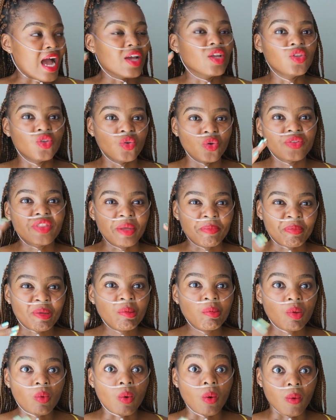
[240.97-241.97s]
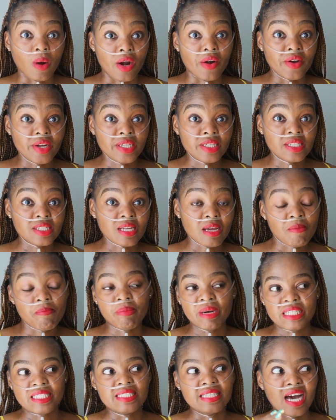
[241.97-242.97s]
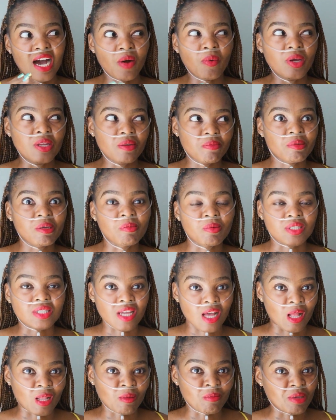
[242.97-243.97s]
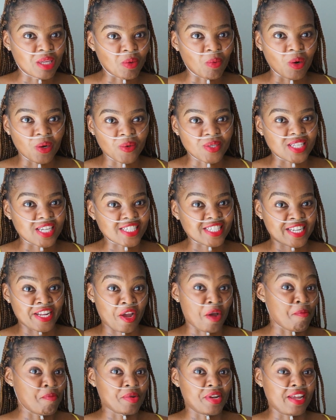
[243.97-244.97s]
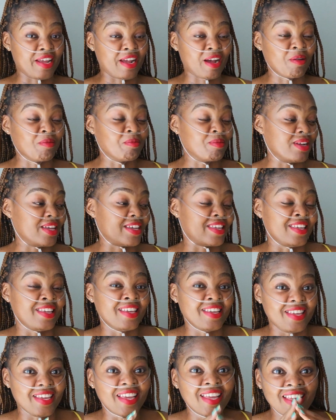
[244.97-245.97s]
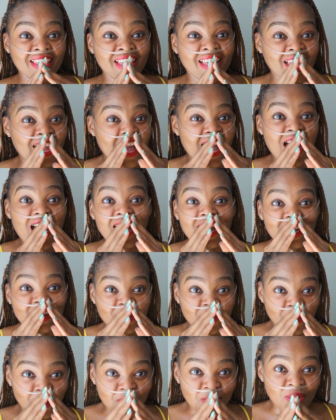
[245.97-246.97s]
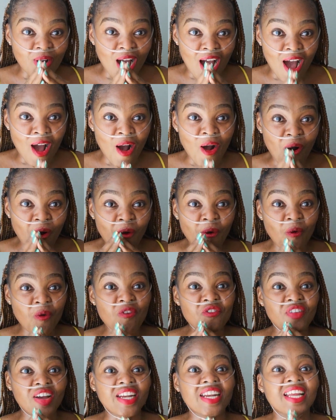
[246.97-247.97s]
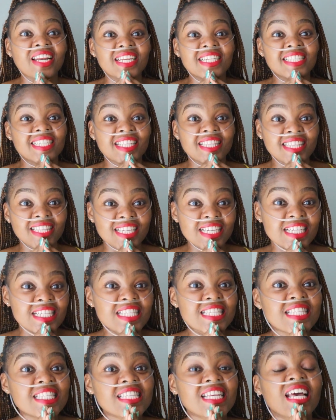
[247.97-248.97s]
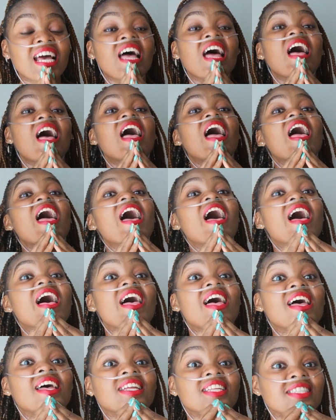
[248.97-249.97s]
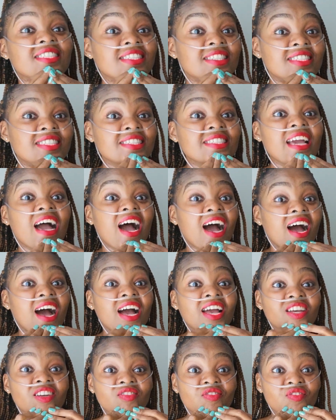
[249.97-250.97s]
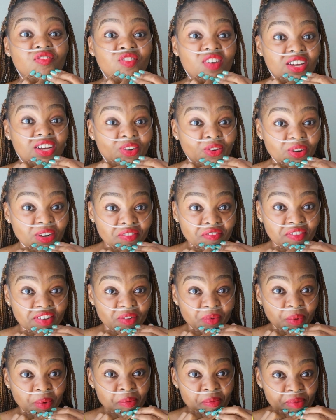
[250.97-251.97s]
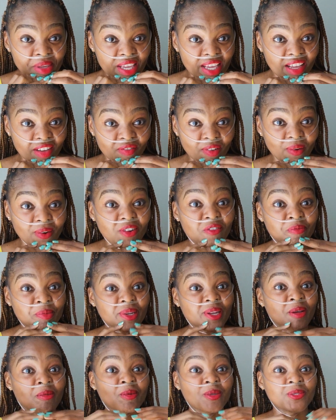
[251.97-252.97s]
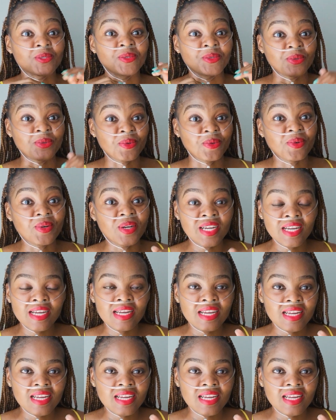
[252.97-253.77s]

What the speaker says: I knew that people were worried, but now when people tell me what was actually happening, I'm like, hey, I don't know how Ufanele did this. And yeah, I don't know if it would be, if I would have been able to,